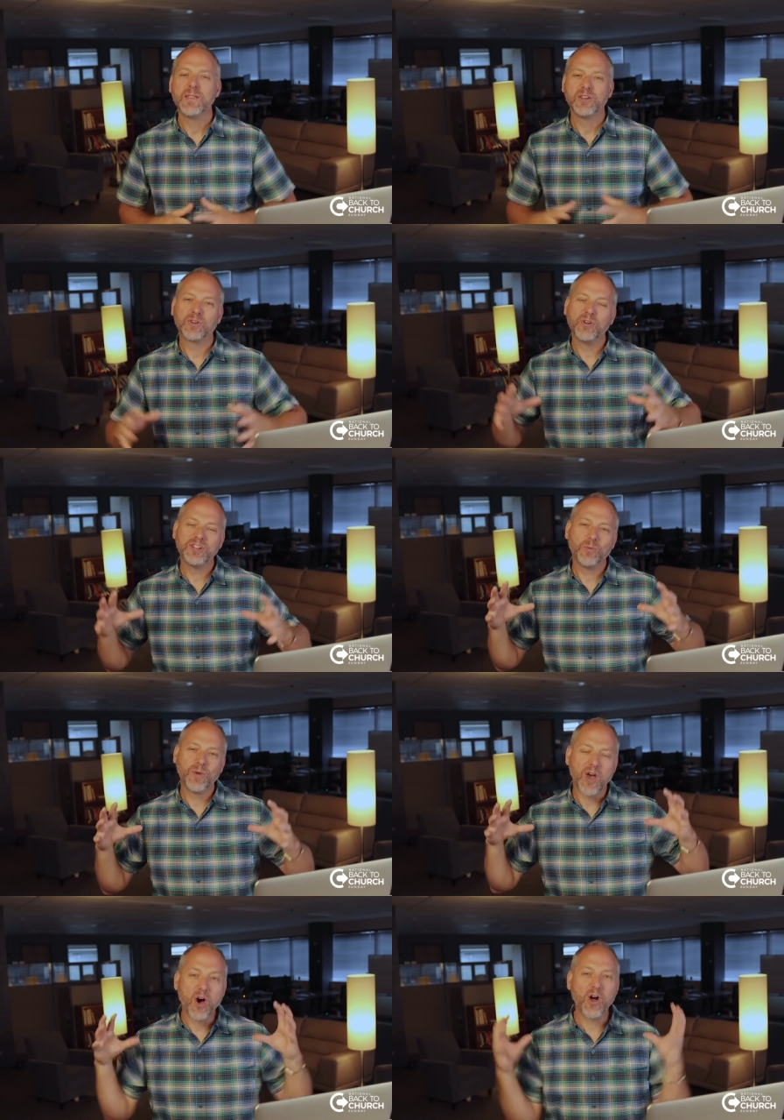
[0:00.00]
You're going to
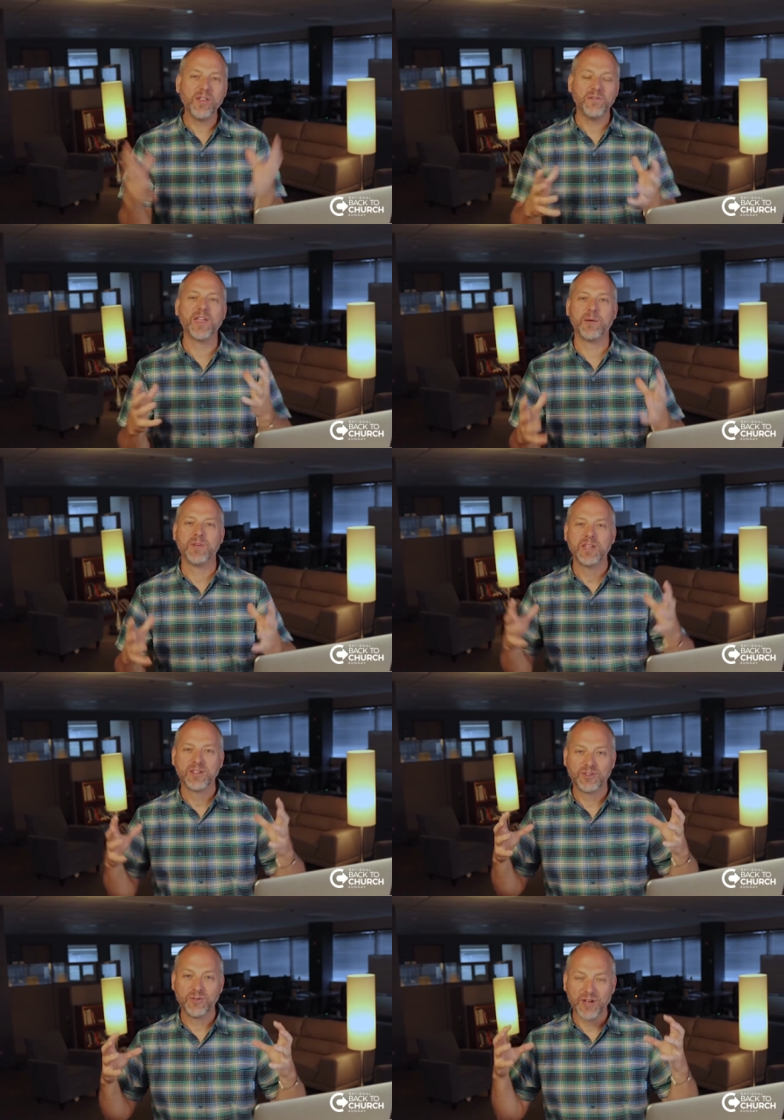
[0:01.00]
want all of them
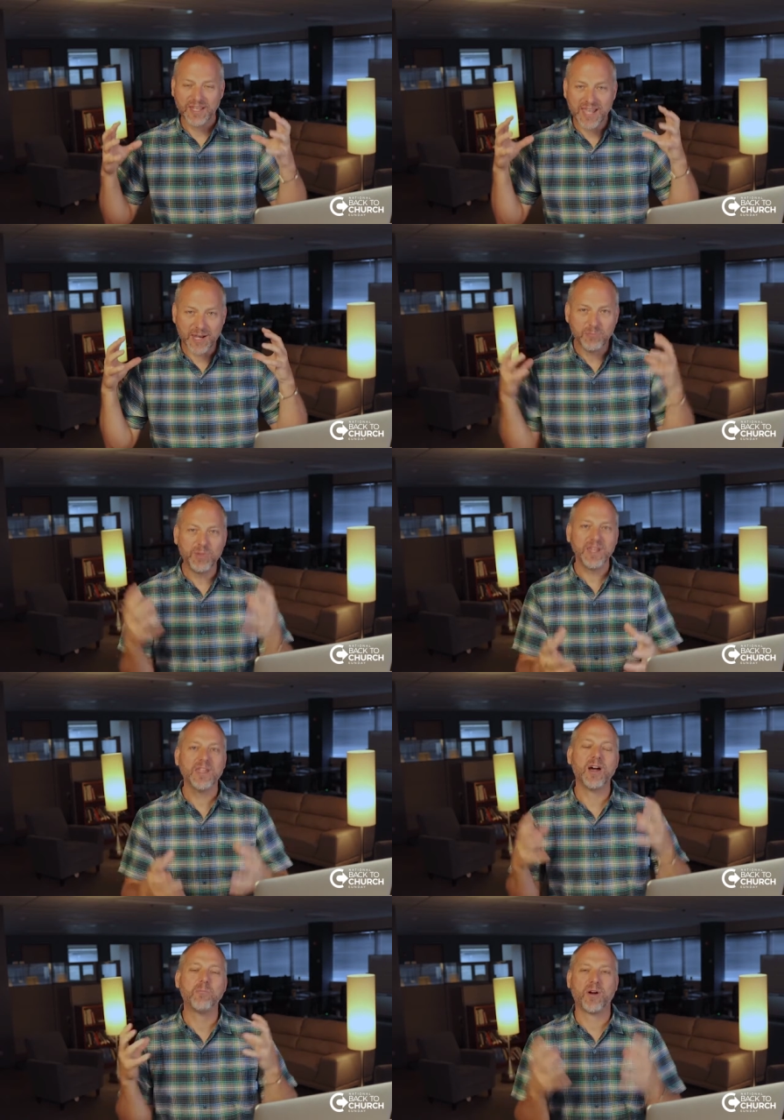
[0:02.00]
to, again,
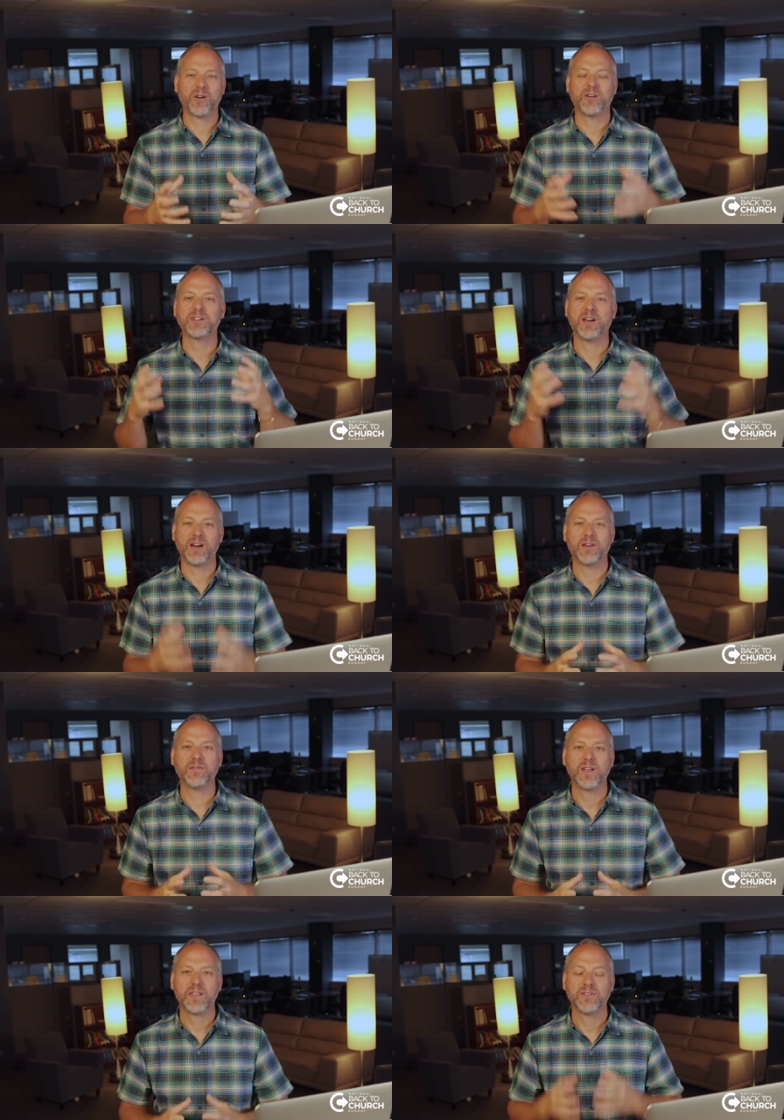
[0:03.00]
be a part
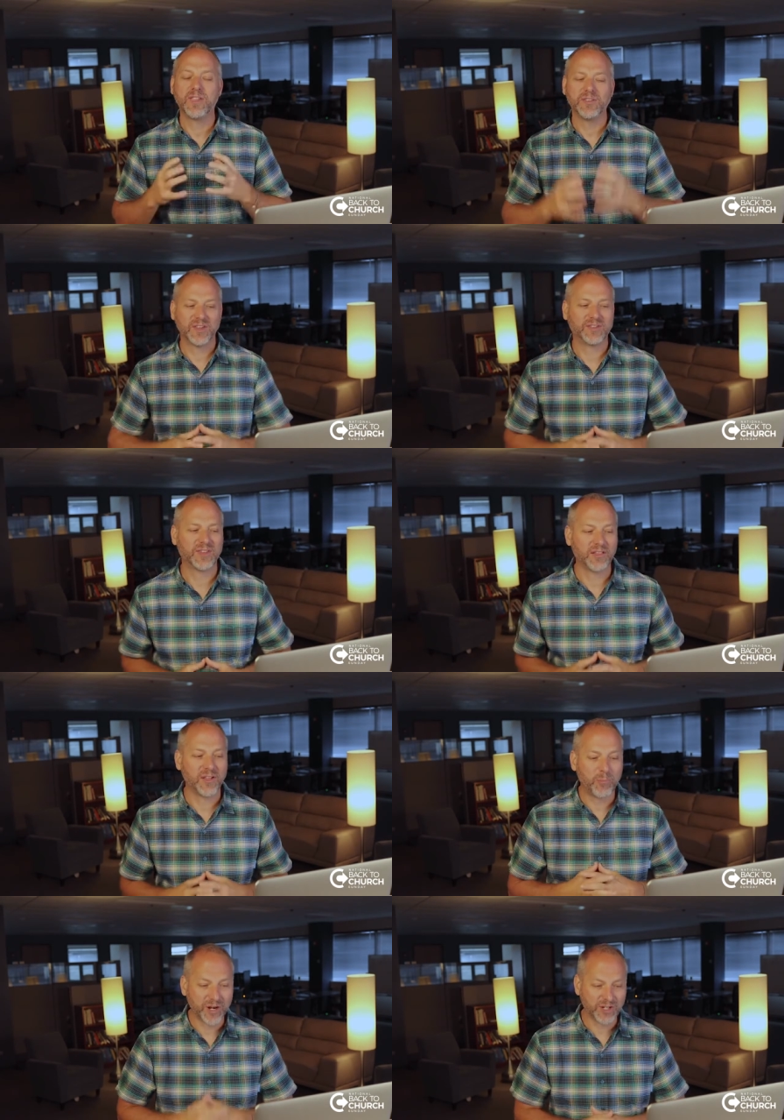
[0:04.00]
of this
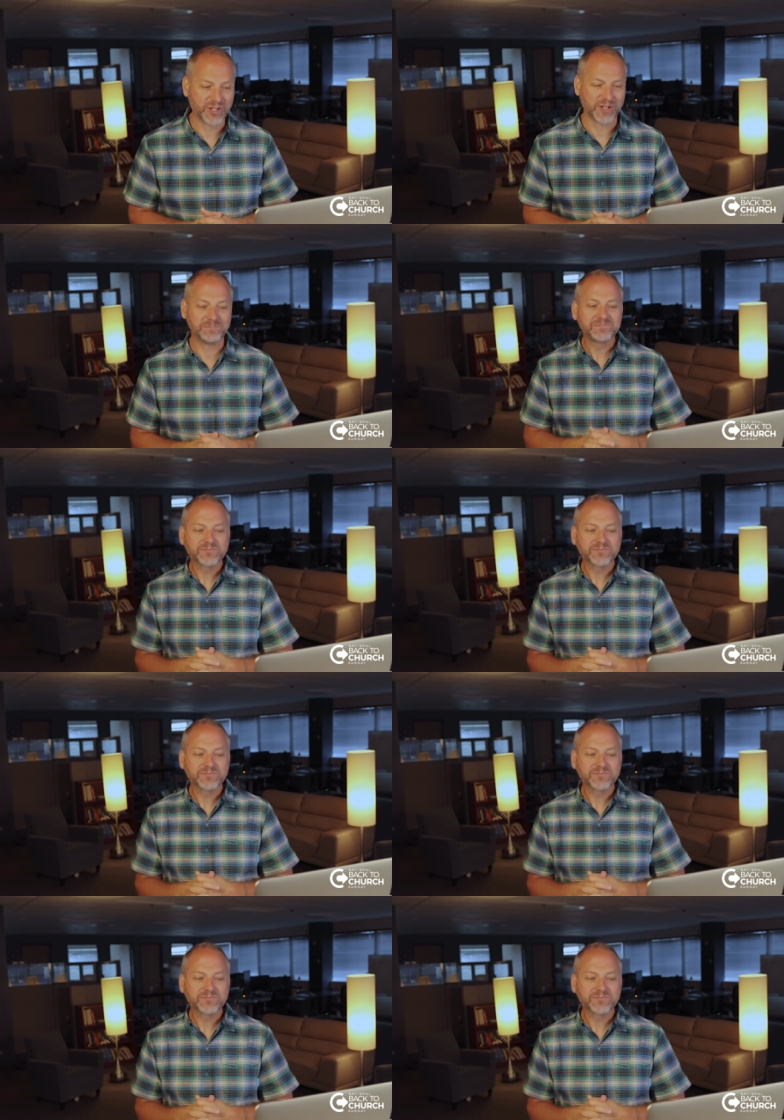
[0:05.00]
celebration.